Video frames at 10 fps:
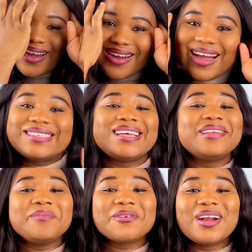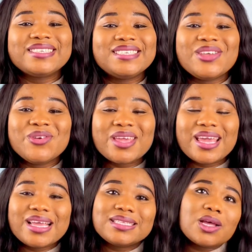as an immigrant in the UK,
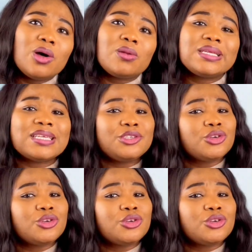it's always a